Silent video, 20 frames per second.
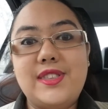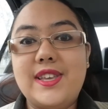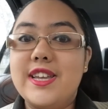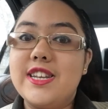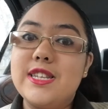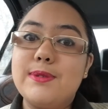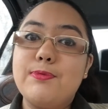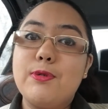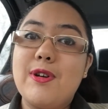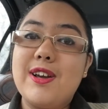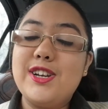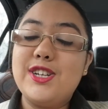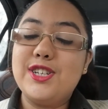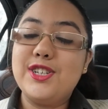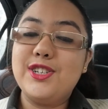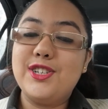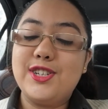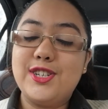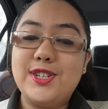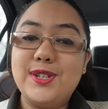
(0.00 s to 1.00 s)
the
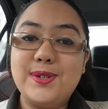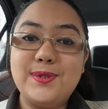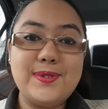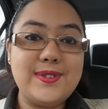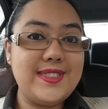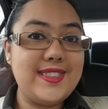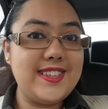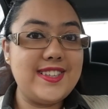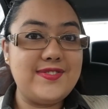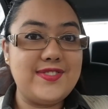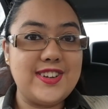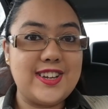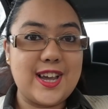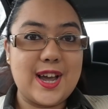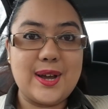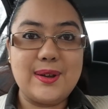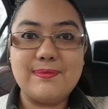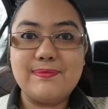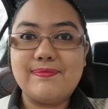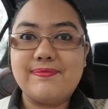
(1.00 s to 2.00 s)
inspiration to do this
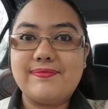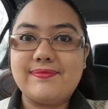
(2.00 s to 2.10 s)
video.